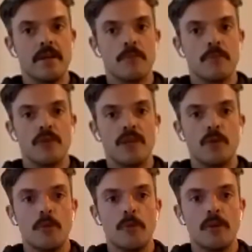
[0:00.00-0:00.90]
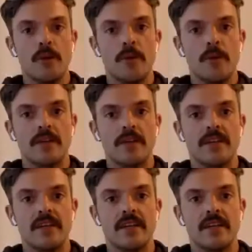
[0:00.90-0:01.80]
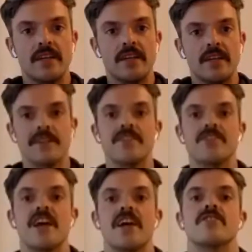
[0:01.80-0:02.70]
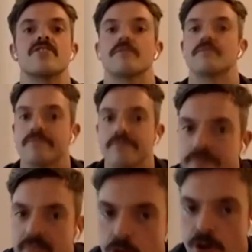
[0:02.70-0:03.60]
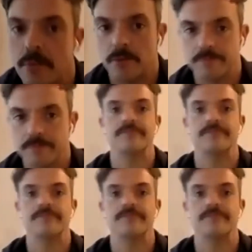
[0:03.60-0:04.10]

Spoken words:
Bring more body weight back on the heels. Change. Incredible.